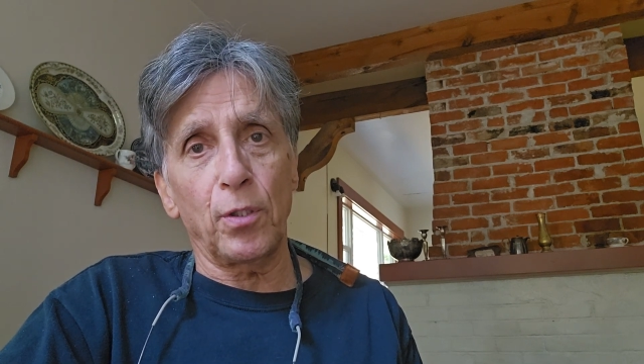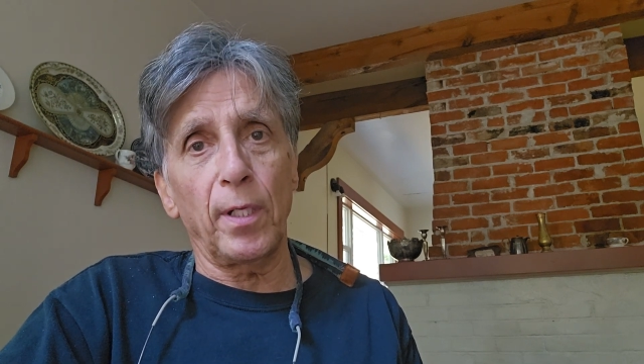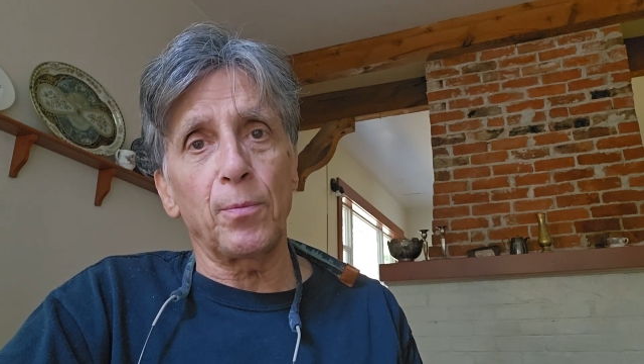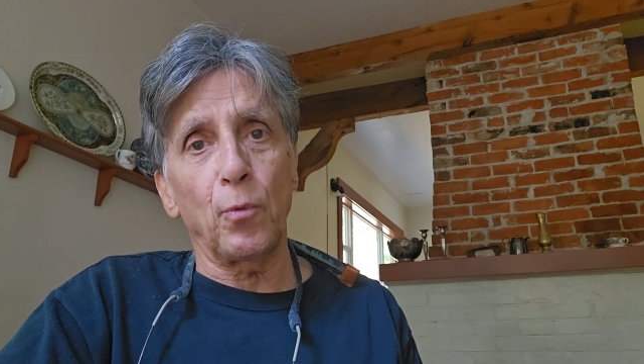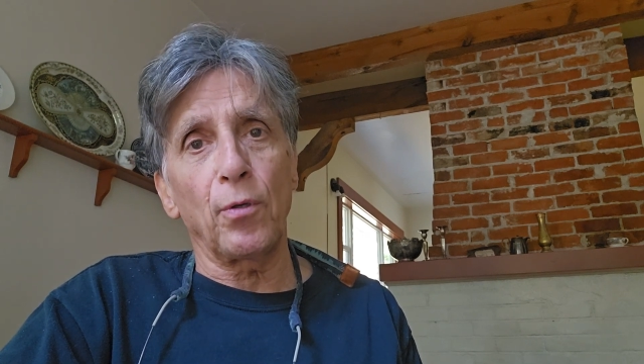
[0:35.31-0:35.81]
so
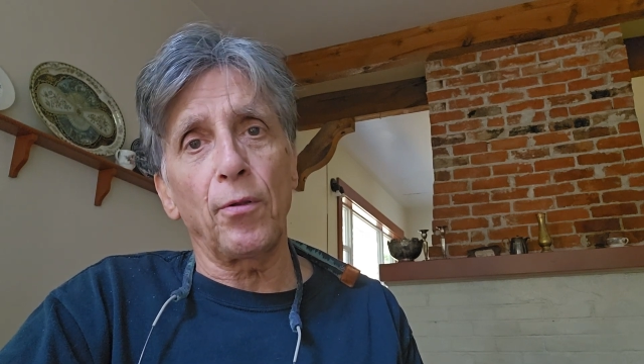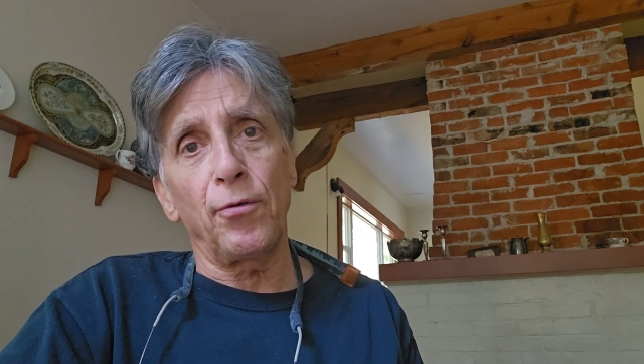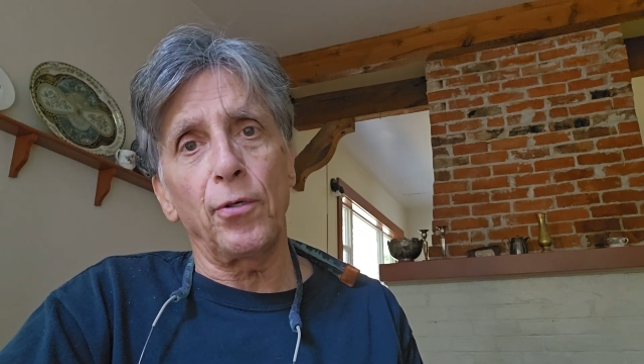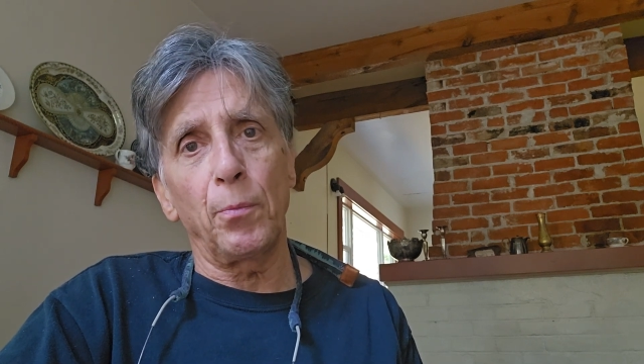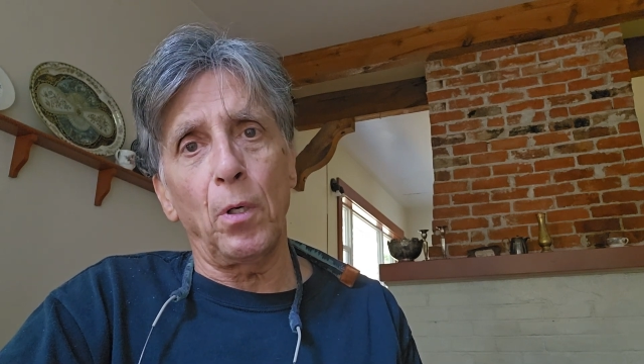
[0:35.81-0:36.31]
that's more than
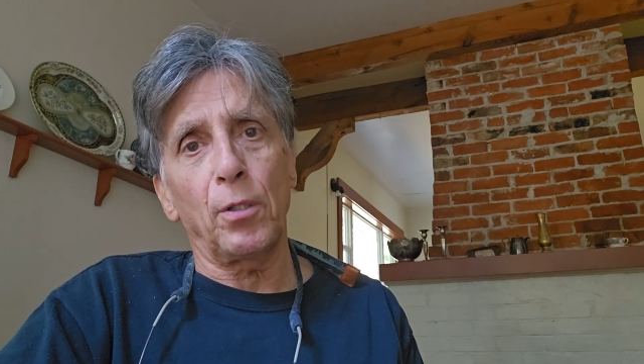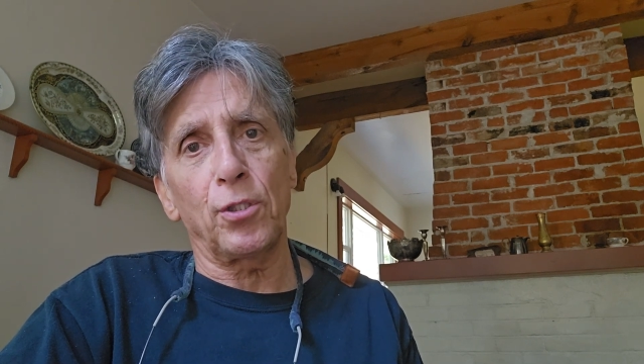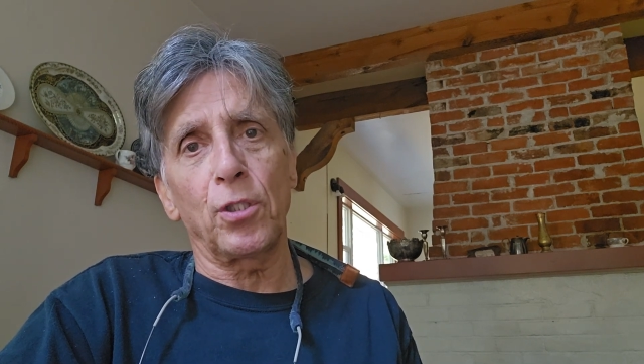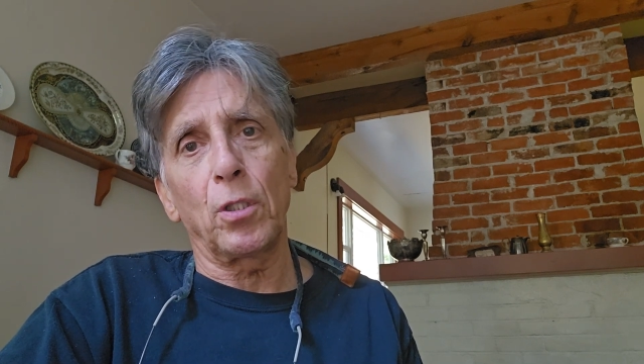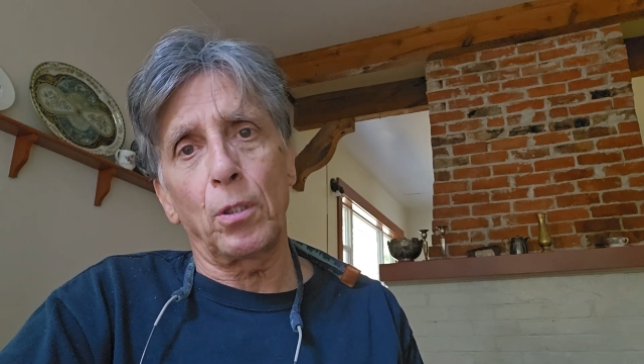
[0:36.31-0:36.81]
30
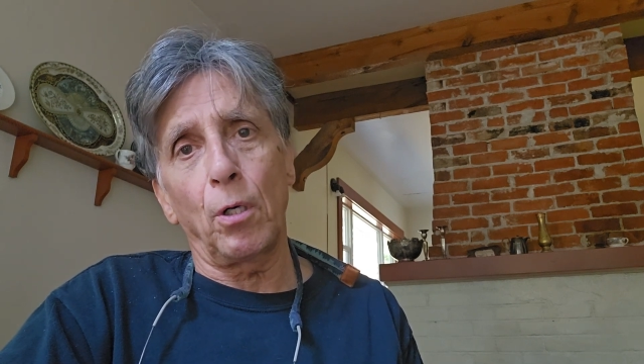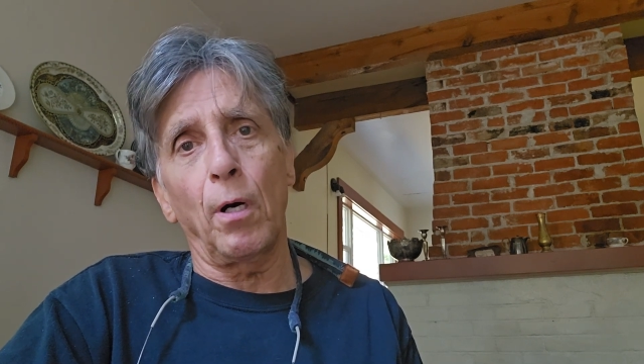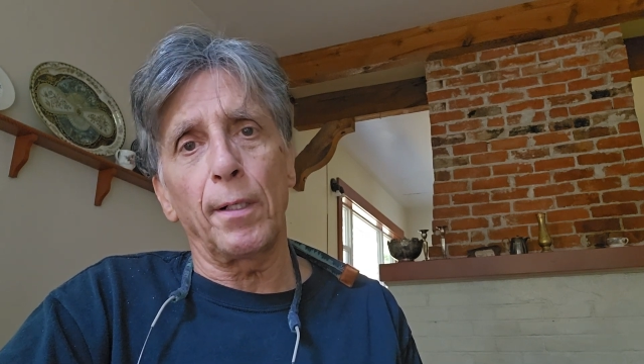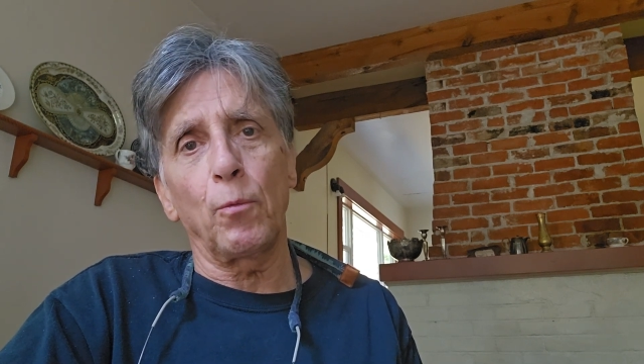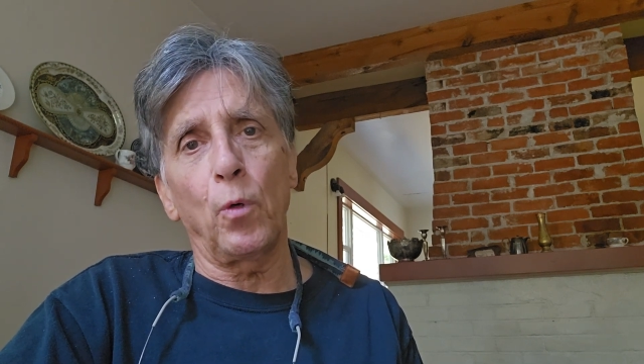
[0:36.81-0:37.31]
boxes
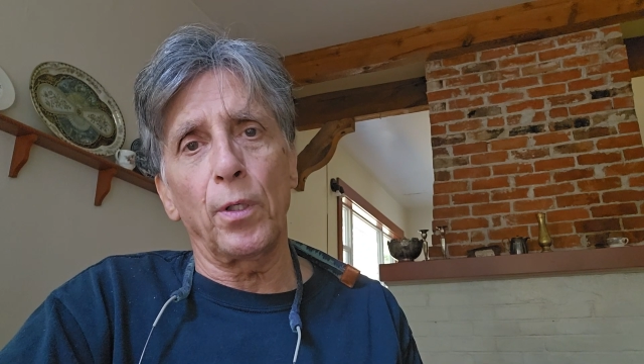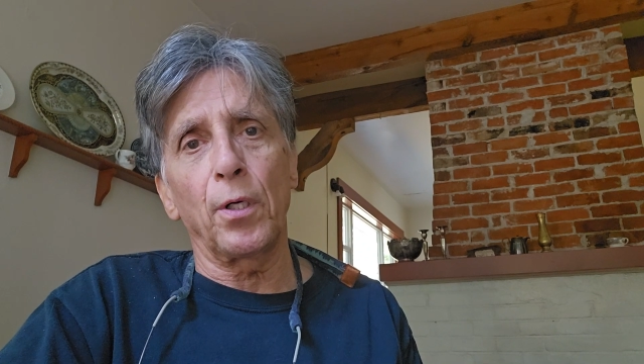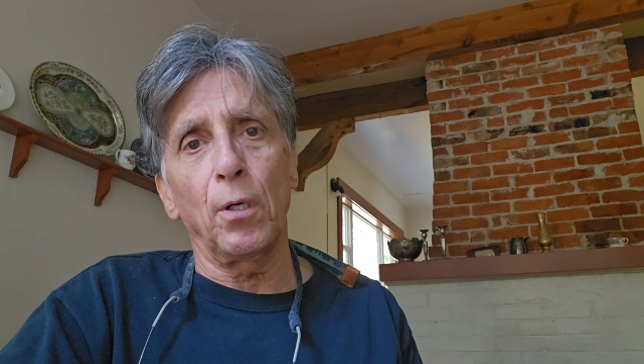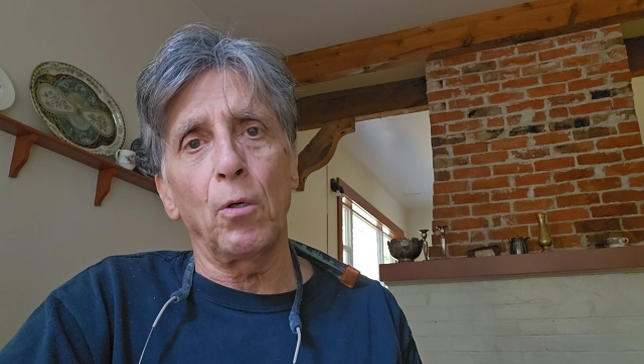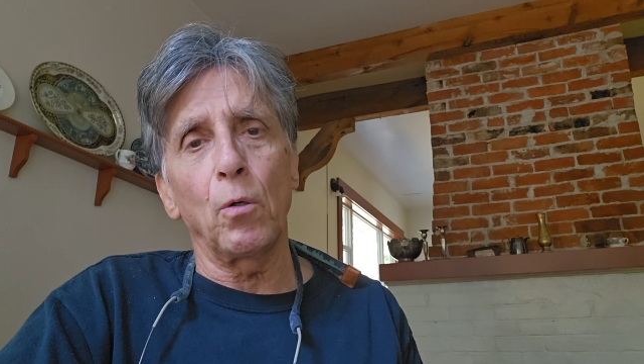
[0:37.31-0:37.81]
gone in one
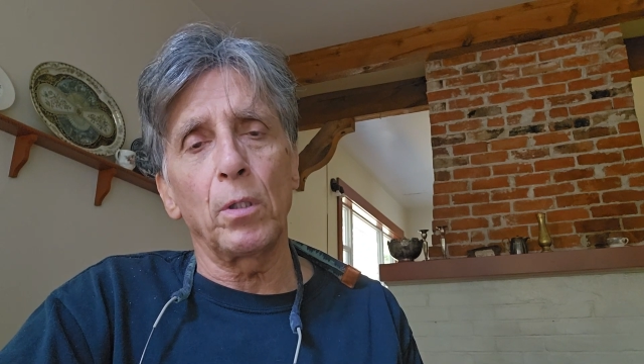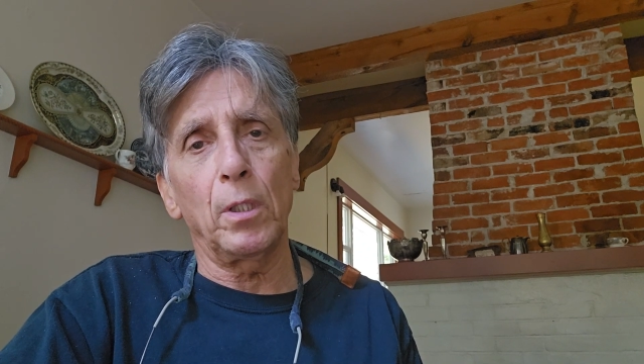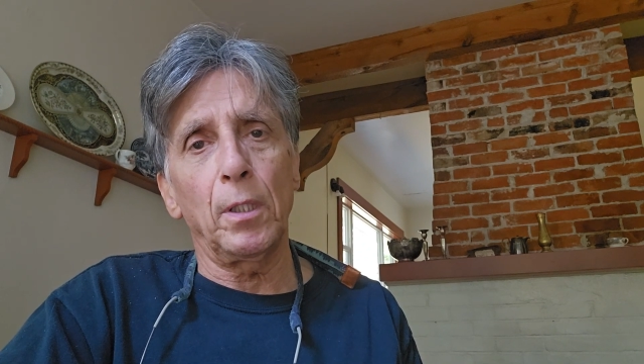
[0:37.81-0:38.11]
go.